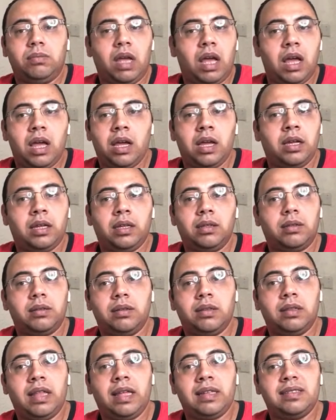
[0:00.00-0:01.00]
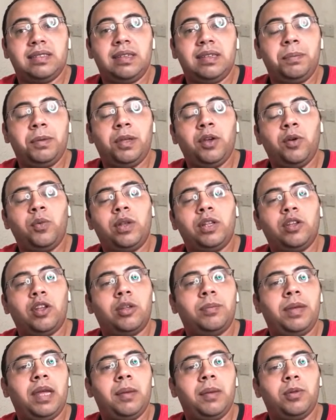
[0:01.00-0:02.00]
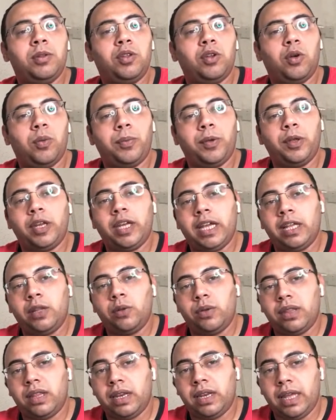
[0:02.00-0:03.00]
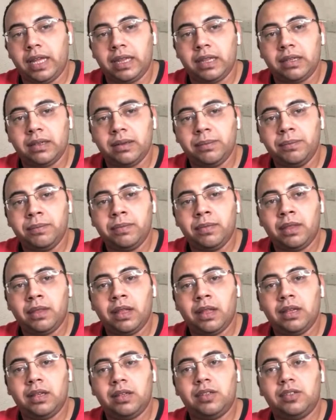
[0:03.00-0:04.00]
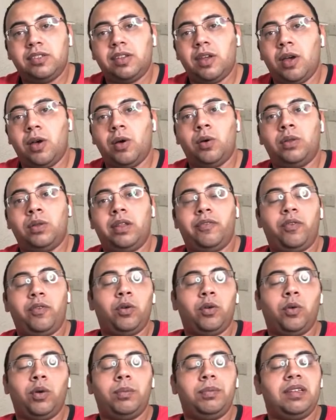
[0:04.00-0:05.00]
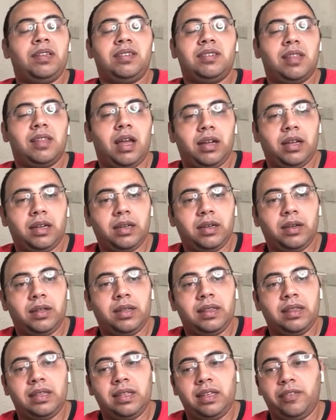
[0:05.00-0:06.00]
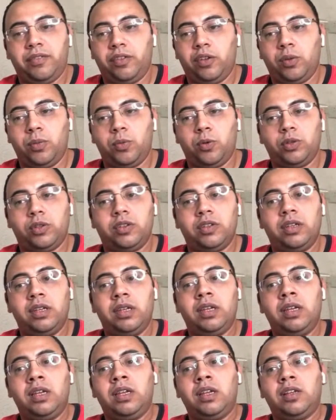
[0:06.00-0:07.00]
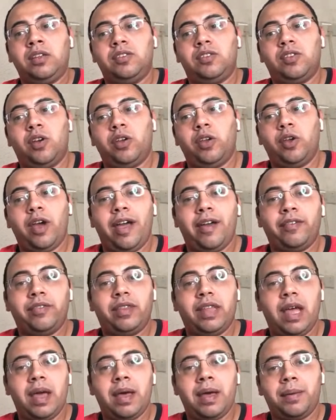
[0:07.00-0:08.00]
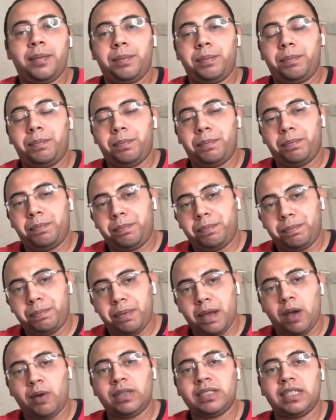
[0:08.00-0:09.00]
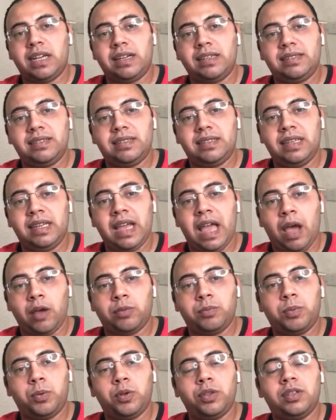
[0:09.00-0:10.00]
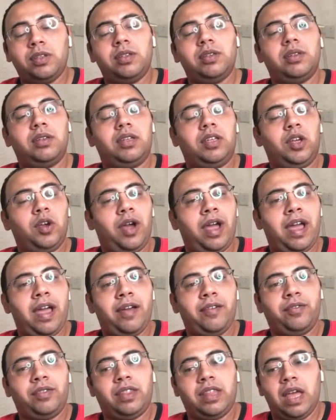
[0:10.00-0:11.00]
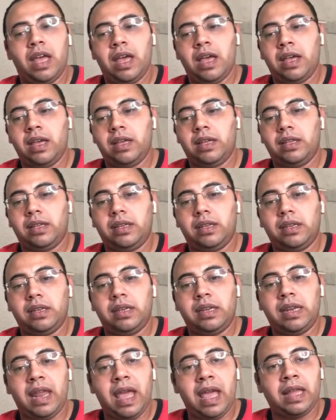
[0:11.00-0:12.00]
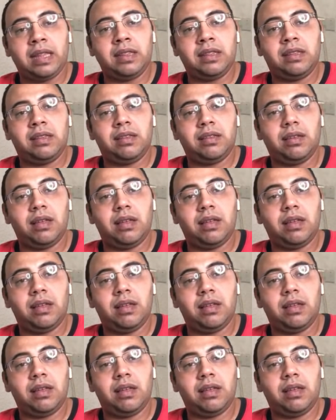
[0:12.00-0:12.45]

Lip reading: the CPU will not be able to communicate with the NAND. So the phone will be stuck on DFU mode. So you have the power IC output, you have the NAND